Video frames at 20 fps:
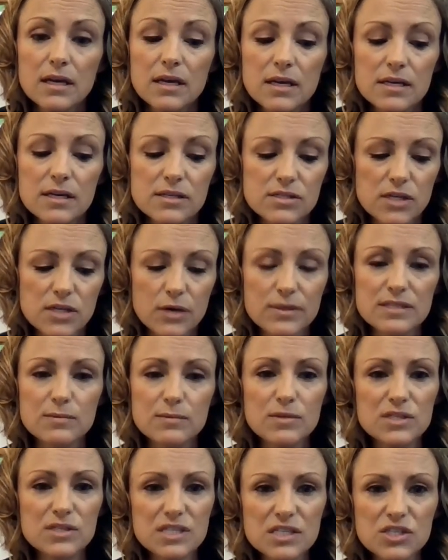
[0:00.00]
So as a
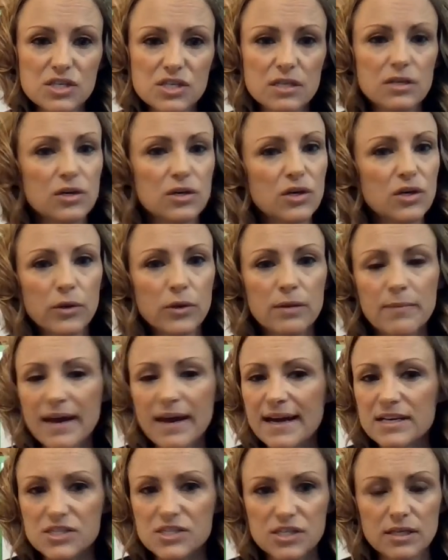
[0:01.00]
musician, you can only
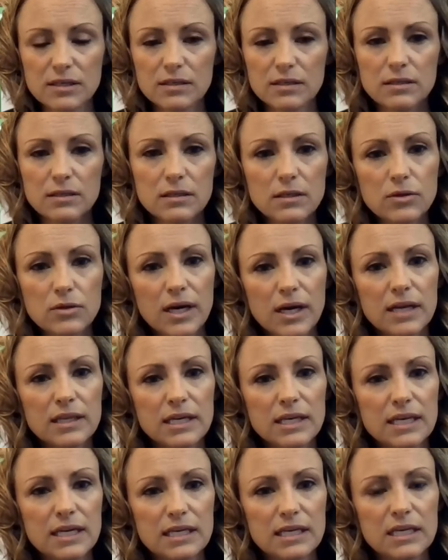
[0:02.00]
imagine. You kind of
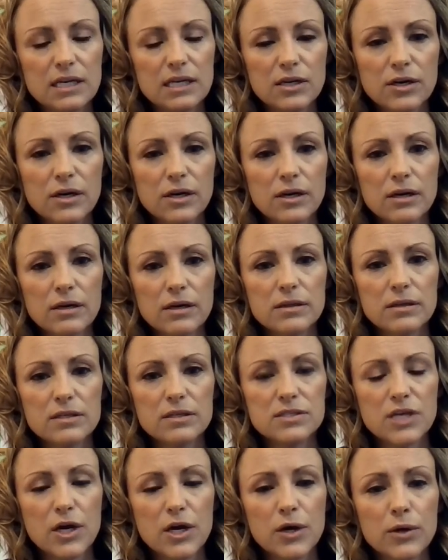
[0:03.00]
can hear the
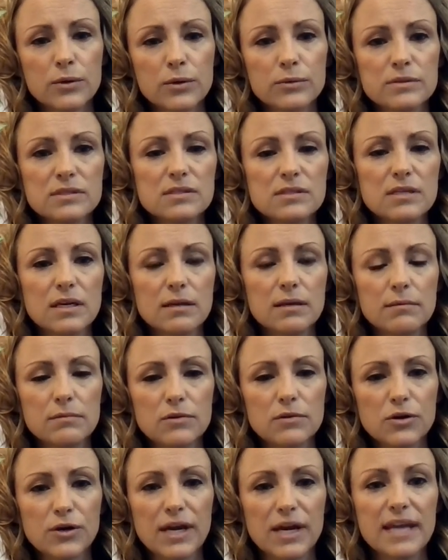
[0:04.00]
tones and
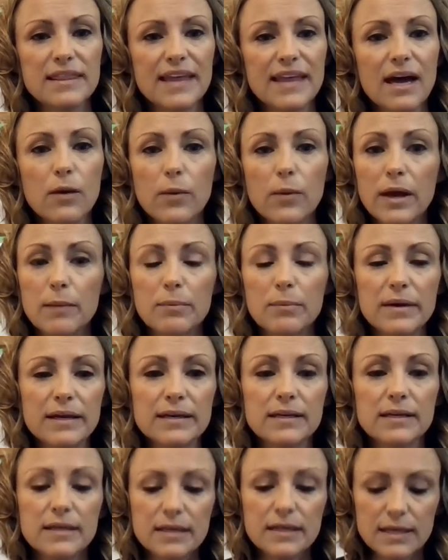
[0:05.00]
create that way. But
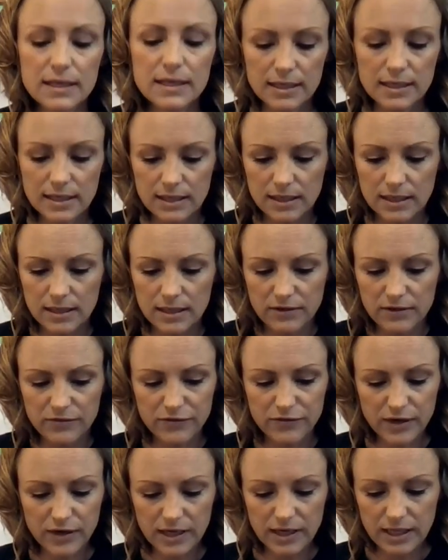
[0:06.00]

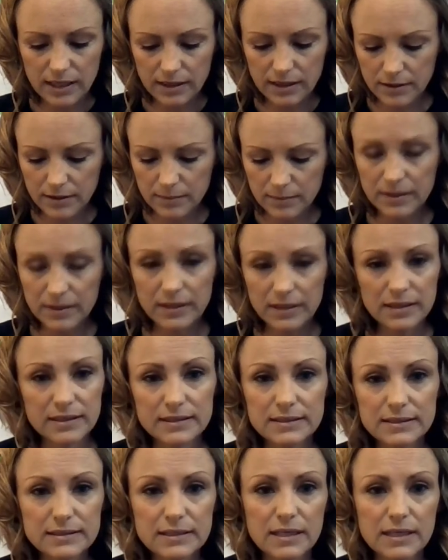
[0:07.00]
for him,
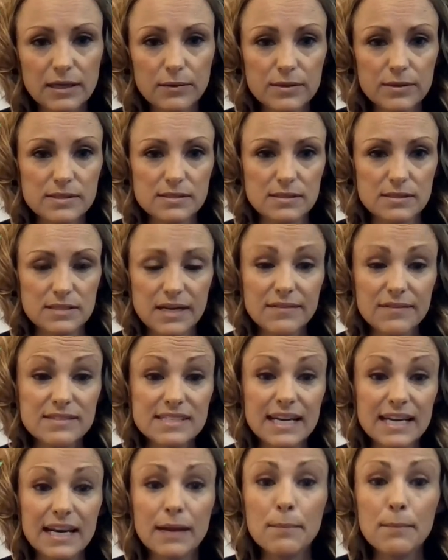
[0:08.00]
it was
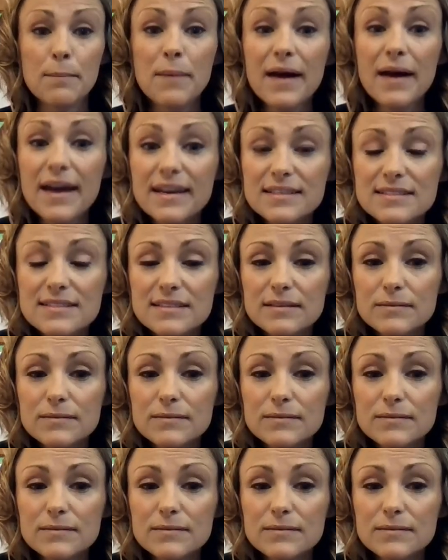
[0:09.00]
devastating. But